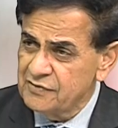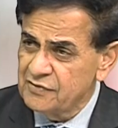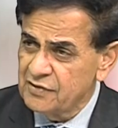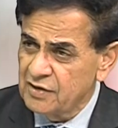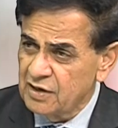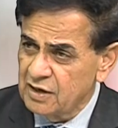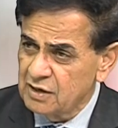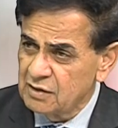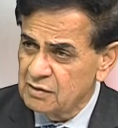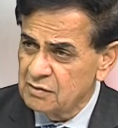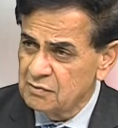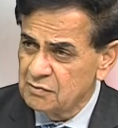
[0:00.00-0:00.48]

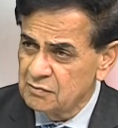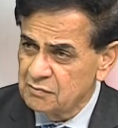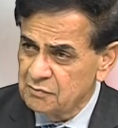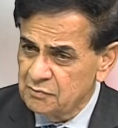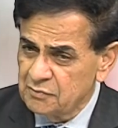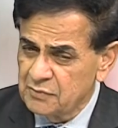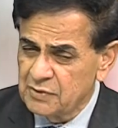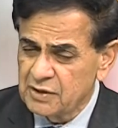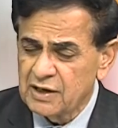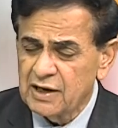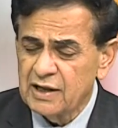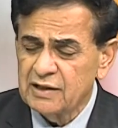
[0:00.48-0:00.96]
that.
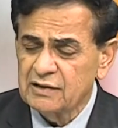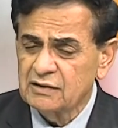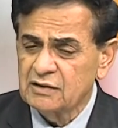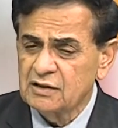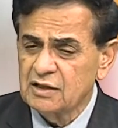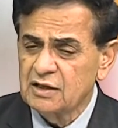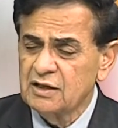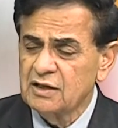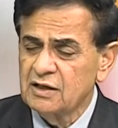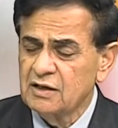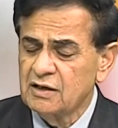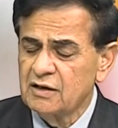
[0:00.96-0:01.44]
But I
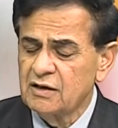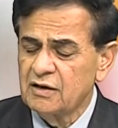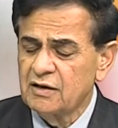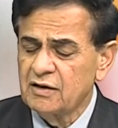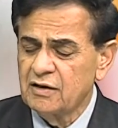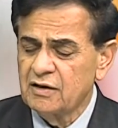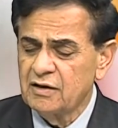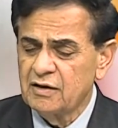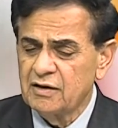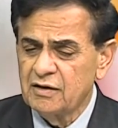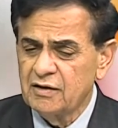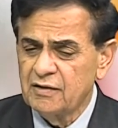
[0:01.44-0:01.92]
think
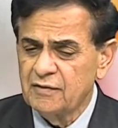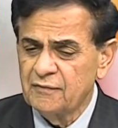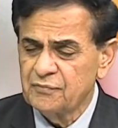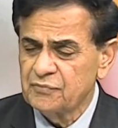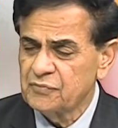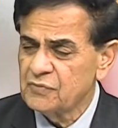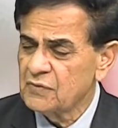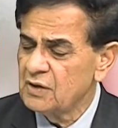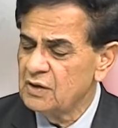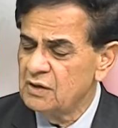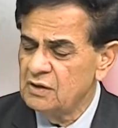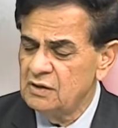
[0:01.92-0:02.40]

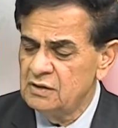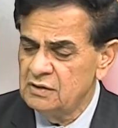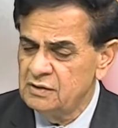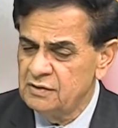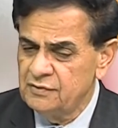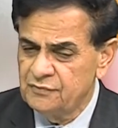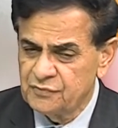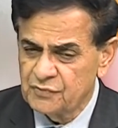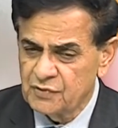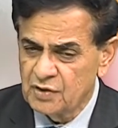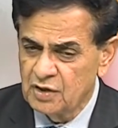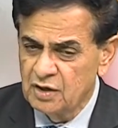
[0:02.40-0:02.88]

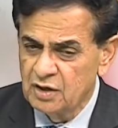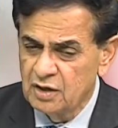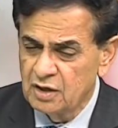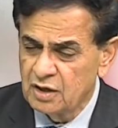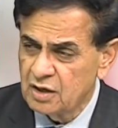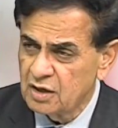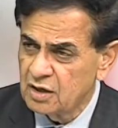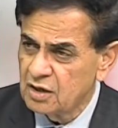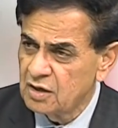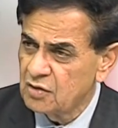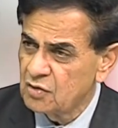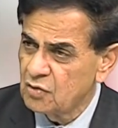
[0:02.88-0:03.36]
her
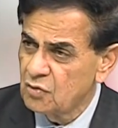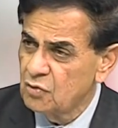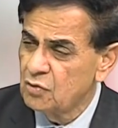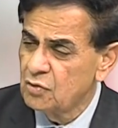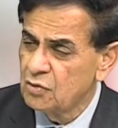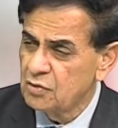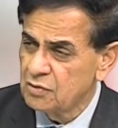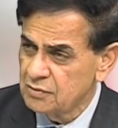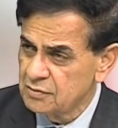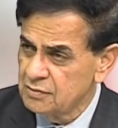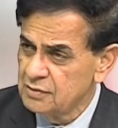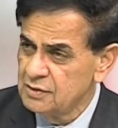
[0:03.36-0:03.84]

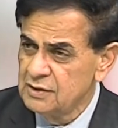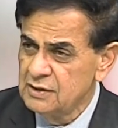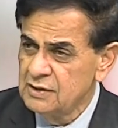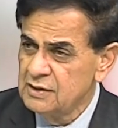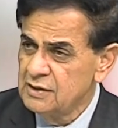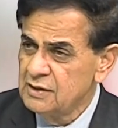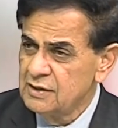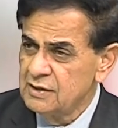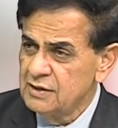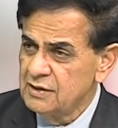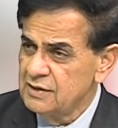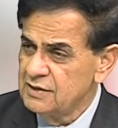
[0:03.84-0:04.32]
road
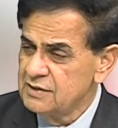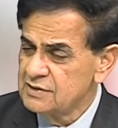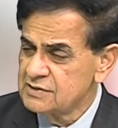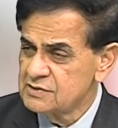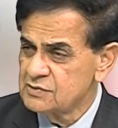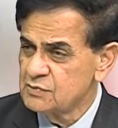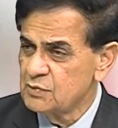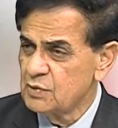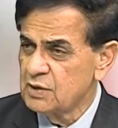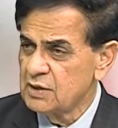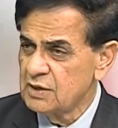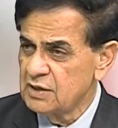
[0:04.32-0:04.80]

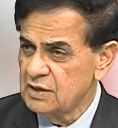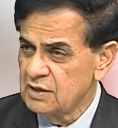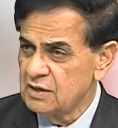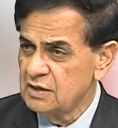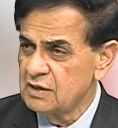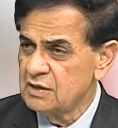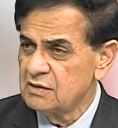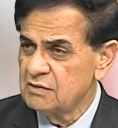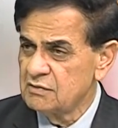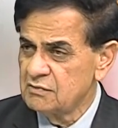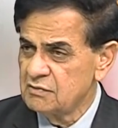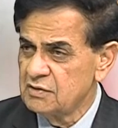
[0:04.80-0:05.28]
is
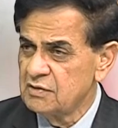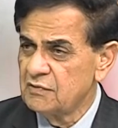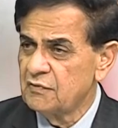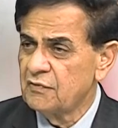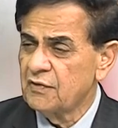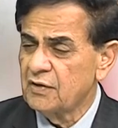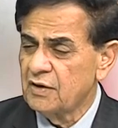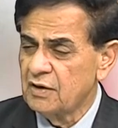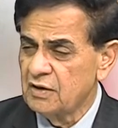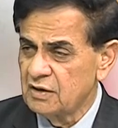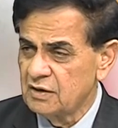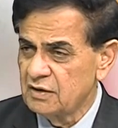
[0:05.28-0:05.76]
very
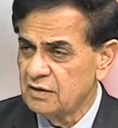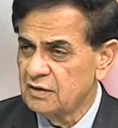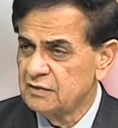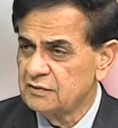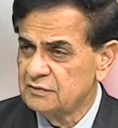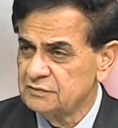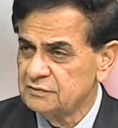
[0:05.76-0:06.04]
difficult.